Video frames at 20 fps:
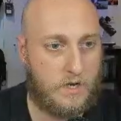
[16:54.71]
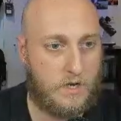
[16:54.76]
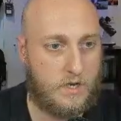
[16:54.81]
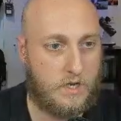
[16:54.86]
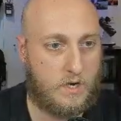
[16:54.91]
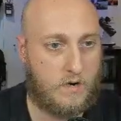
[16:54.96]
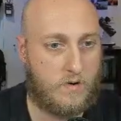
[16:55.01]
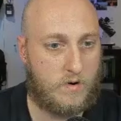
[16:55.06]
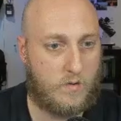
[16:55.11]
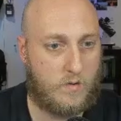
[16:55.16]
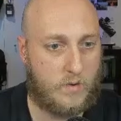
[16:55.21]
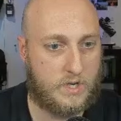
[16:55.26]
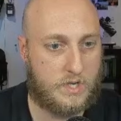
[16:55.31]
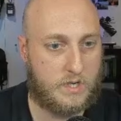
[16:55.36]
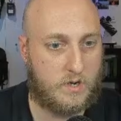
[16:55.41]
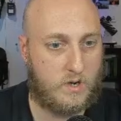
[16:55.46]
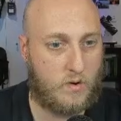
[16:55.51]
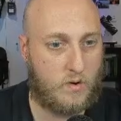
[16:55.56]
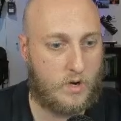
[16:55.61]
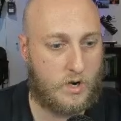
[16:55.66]
You don't know what's
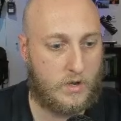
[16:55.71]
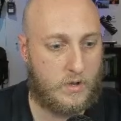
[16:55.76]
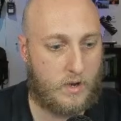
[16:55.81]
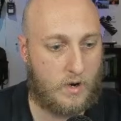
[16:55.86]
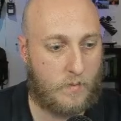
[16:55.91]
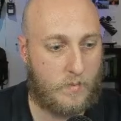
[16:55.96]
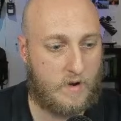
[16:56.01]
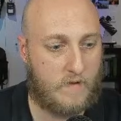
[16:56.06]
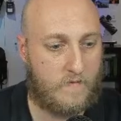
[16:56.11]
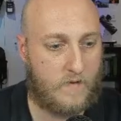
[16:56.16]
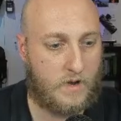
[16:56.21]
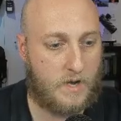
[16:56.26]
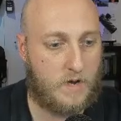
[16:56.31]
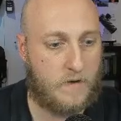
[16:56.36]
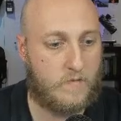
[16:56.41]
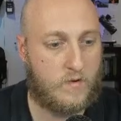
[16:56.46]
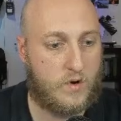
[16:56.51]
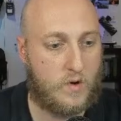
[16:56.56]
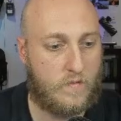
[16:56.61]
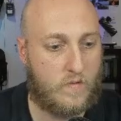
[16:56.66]
going on there. But if I
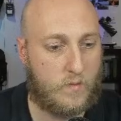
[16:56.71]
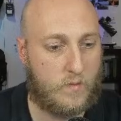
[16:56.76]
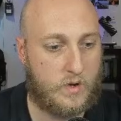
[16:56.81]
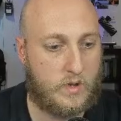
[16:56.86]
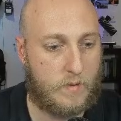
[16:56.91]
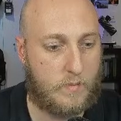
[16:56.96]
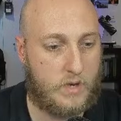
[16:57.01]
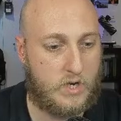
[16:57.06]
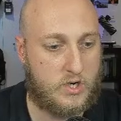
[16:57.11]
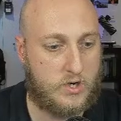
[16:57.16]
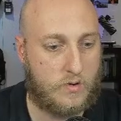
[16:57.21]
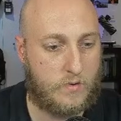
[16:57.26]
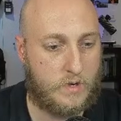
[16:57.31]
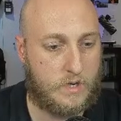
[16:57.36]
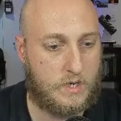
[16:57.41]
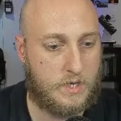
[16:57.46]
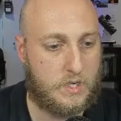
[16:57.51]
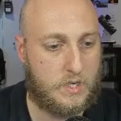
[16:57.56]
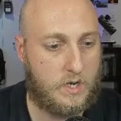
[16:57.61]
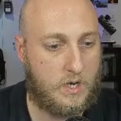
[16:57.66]
hover over where the picture
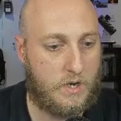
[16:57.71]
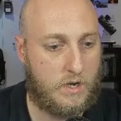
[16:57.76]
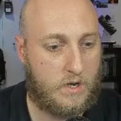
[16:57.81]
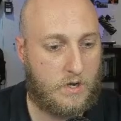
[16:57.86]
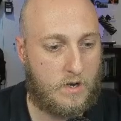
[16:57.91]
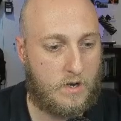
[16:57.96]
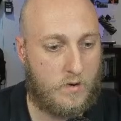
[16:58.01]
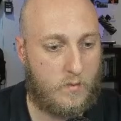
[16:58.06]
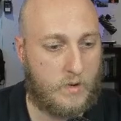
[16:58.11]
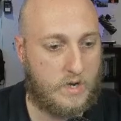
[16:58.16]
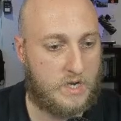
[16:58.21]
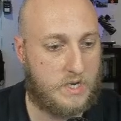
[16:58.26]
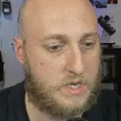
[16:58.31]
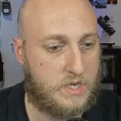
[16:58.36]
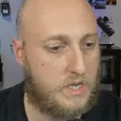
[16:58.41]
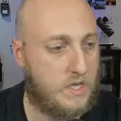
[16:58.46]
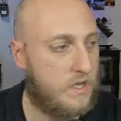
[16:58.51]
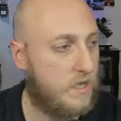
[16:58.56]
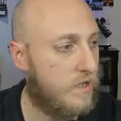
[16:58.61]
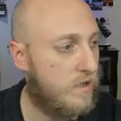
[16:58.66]
is, we can
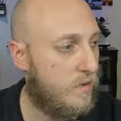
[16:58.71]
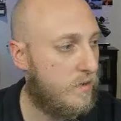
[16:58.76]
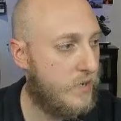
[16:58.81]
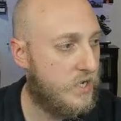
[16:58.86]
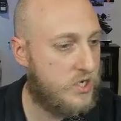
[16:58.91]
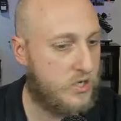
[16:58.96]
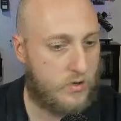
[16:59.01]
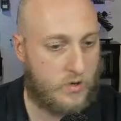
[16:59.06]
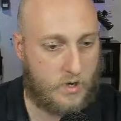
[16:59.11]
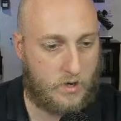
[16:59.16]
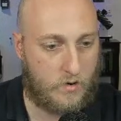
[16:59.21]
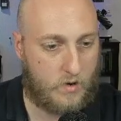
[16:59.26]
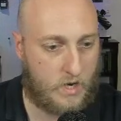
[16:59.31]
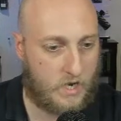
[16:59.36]
see the little picture here.